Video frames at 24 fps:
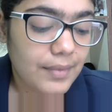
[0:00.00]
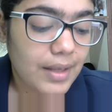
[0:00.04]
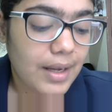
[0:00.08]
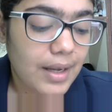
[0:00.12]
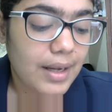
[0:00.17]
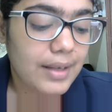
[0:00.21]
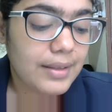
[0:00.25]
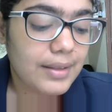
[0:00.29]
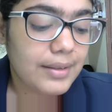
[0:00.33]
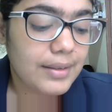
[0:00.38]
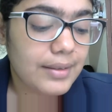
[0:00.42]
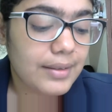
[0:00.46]

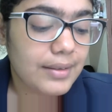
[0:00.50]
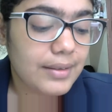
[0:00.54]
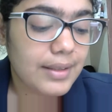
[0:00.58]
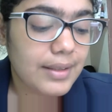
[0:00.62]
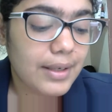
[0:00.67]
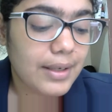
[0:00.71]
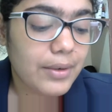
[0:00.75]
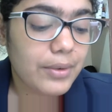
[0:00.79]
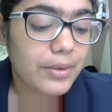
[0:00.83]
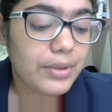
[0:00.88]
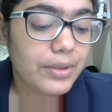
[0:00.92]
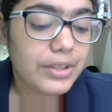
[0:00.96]
and
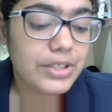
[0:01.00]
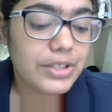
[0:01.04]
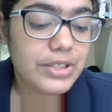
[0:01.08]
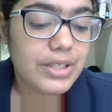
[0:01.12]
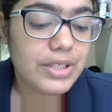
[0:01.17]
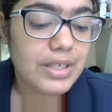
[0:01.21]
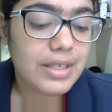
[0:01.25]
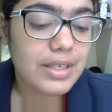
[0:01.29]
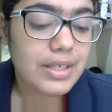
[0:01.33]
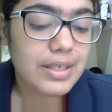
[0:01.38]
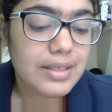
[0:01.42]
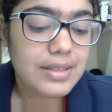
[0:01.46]
the
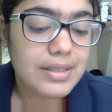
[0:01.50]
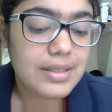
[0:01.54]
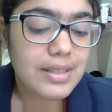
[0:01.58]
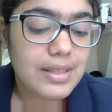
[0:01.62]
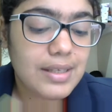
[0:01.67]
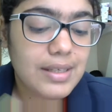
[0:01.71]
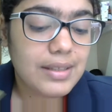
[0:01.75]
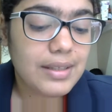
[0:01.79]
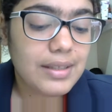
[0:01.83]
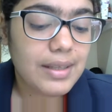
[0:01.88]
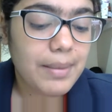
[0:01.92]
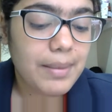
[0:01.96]
condition is
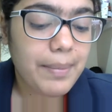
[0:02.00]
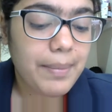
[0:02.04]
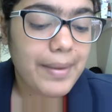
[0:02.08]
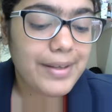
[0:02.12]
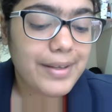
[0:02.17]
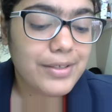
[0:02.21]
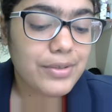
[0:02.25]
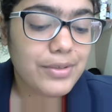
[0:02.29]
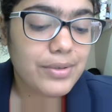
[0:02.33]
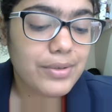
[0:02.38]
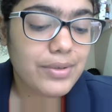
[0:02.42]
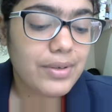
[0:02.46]
that the
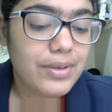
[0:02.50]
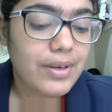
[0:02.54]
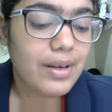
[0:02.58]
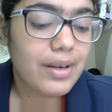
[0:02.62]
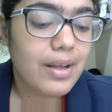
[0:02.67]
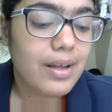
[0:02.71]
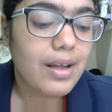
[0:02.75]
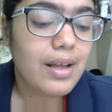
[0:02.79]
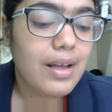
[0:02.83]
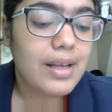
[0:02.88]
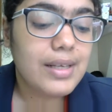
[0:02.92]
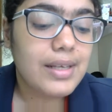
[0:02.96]
person
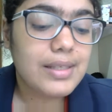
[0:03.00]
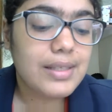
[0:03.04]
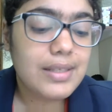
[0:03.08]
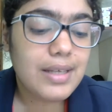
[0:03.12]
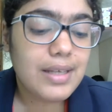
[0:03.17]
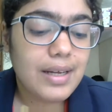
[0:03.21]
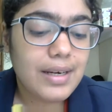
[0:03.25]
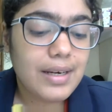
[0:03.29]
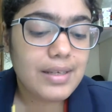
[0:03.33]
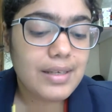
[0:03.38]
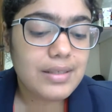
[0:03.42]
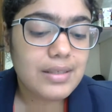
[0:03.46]
is
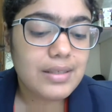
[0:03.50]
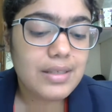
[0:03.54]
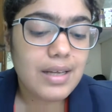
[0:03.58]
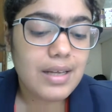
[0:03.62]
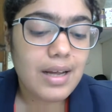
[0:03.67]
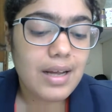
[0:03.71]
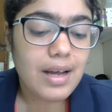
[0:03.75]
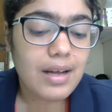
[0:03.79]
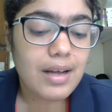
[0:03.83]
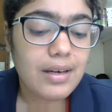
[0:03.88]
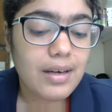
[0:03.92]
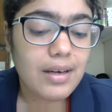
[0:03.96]

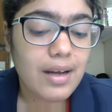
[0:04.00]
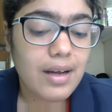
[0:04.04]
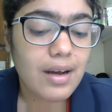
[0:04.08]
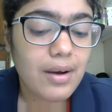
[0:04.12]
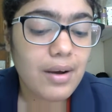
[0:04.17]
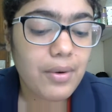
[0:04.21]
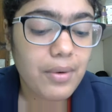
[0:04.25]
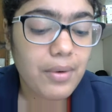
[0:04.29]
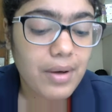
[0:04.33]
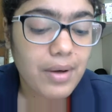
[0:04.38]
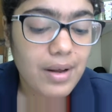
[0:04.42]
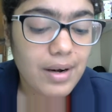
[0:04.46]
arresting under
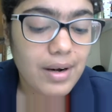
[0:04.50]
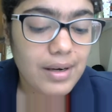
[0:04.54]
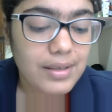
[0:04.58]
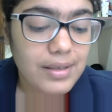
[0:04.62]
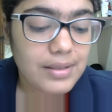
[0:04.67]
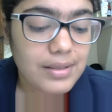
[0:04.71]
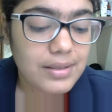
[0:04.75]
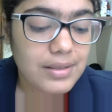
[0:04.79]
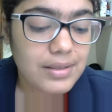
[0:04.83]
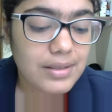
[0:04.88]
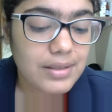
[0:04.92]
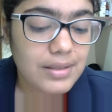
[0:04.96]
a
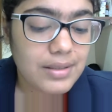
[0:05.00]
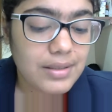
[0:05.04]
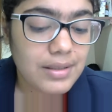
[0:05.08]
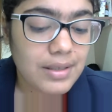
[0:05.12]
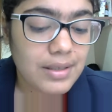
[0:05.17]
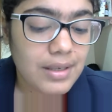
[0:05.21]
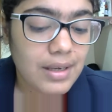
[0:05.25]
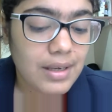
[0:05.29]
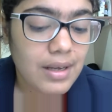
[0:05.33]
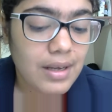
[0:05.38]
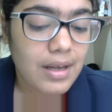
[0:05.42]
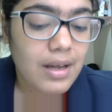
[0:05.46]
warrant
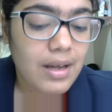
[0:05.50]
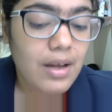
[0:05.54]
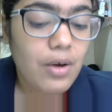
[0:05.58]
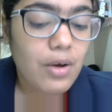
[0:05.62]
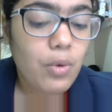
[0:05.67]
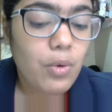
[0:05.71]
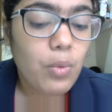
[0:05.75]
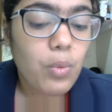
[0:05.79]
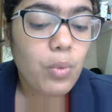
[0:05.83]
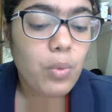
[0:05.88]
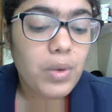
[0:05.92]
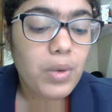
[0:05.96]

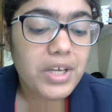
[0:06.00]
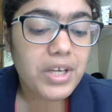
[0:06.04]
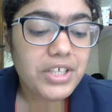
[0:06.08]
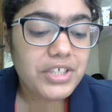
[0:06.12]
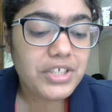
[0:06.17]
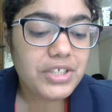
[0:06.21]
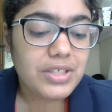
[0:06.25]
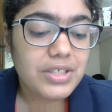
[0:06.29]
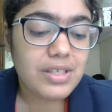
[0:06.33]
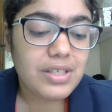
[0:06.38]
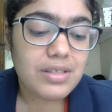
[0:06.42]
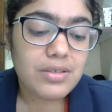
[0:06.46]

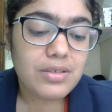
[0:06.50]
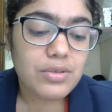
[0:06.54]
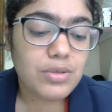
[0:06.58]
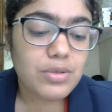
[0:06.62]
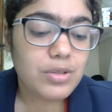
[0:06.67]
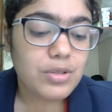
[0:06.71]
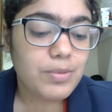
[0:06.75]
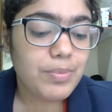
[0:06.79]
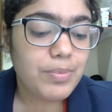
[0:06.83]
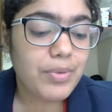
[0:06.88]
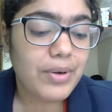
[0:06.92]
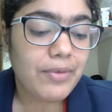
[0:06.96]
which does
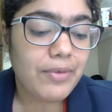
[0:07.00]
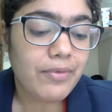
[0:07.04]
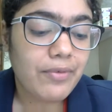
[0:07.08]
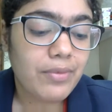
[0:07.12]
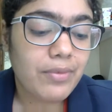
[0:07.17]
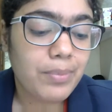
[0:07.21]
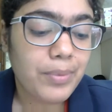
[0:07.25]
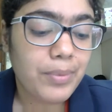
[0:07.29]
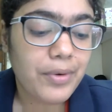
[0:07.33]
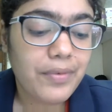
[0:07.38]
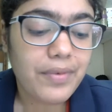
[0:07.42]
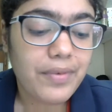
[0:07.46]
not
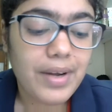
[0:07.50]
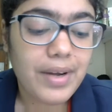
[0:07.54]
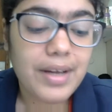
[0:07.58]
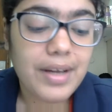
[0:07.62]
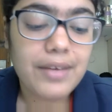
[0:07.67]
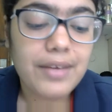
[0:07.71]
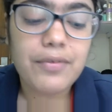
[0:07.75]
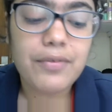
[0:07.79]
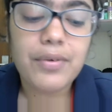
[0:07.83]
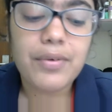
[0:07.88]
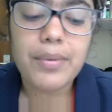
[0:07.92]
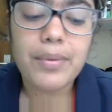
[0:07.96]

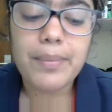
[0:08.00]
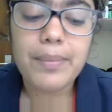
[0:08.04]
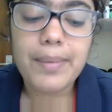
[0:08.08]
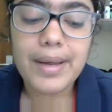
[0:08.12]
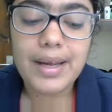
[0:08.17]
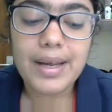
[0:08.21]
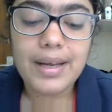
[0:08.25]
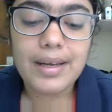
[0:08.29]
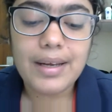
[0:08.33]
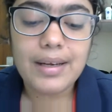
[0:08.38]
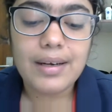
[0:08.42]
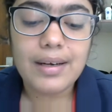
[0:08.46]
provide for
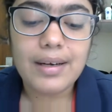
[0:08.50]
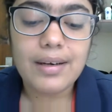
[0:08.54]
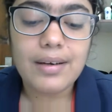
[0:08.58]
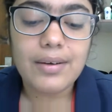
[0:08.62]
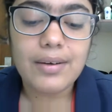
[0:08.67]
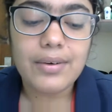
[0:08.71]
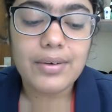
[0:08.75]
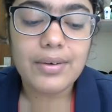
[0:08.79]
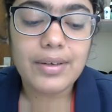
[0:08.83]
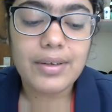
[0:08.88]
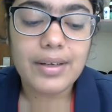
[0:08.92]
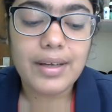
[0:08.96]
bail.
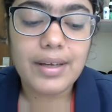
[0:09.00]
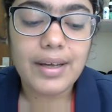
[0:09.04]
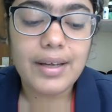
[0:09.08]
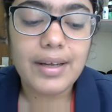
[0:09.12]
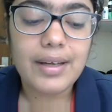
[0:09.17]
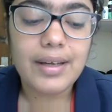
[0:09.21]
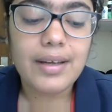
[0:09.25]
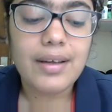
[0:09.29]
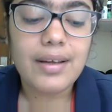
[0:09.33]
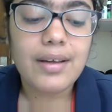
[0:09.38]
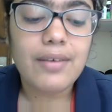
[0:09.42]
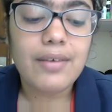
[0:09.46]

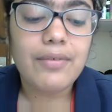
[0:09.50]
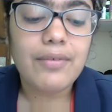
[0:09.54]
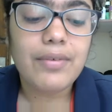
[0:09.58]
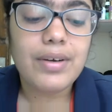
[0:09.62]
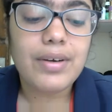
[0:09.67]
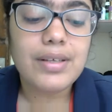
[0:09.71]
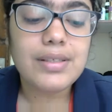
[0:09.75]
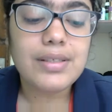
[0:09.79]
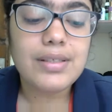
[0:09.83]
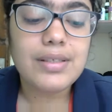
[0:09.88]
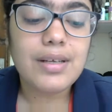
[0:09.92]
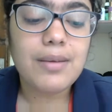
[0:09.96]
Okay, for
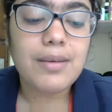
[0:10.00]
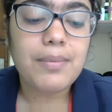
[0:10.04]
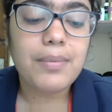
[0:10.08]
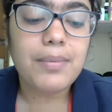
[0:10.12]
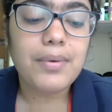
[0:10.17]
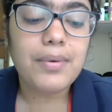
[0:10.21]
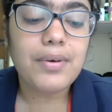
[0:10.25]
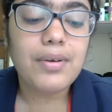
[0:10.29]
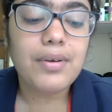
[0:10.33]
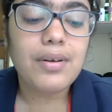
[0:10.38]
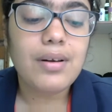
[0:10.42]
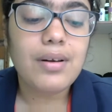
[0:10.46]

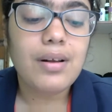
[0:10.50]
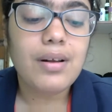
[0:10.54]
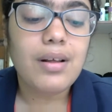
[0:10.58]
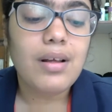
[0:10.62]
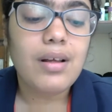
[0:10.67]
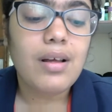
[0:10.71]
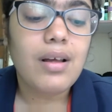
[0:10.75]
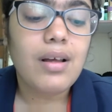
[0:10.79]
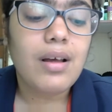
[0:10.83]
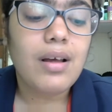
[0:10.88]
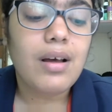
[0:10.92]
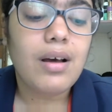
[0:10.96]
example,
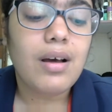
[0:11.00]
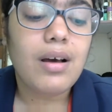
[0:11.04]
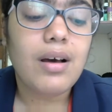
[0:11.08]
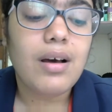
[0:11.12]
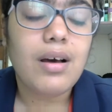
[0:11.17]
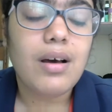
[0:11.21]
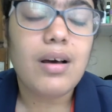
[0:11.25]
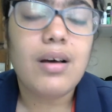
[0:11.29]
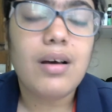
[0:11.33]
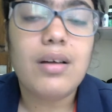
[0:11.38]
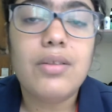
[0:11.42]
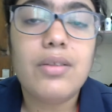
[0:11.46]

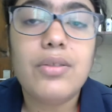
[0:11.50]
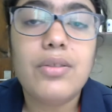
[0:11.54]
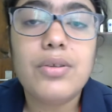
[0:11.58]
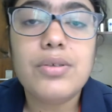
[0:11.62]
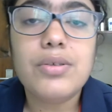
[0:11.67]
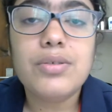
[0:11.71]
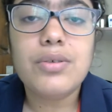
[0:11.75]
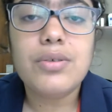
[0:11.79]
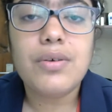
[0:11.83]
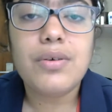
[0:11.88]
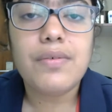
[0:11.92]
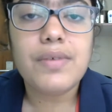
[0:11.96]

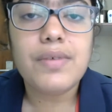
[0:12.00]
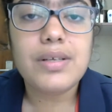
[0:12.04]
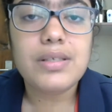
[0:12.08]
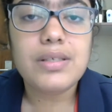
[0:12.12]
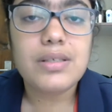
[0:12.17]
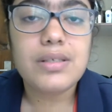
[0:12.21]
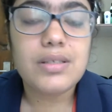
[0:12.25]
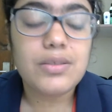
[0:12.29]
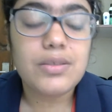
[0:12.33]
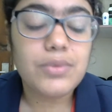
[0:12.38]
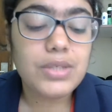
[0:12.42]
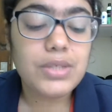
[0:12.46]
those
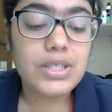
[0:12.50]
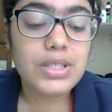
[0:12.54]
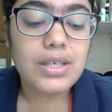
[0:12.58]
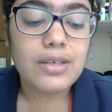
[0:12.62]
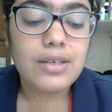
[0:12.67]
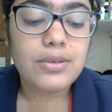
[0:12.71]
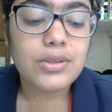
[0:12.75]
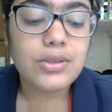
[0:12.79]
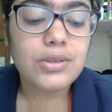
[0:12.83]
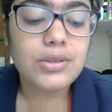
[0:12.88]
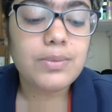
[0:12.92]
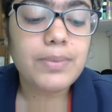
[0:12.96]
offenses which are
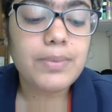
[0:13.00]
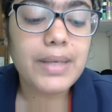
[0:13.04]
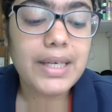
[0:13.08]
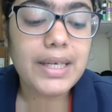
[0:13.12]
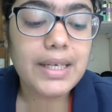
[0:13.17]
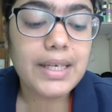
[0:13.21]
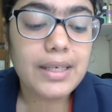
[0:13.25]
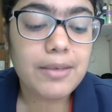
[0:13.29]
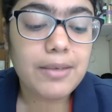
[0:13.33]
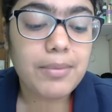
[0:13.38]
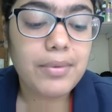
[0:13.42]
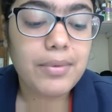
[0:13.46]
not
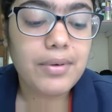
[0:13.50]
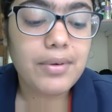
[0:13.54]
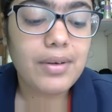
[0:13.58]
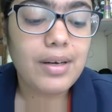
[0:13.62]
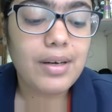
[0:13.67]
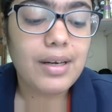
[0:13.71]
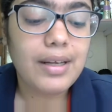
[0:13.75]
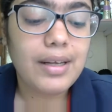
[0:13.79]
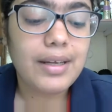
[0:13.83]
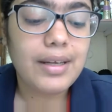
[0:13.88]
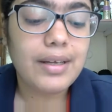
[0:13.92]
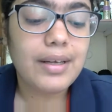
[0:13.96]
bailable,
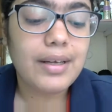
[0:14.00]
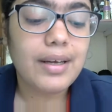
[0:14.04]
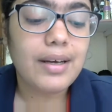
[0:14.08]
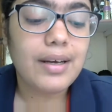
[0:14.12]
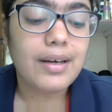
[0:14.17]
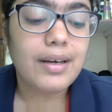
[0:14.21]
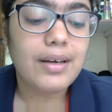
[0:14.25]
like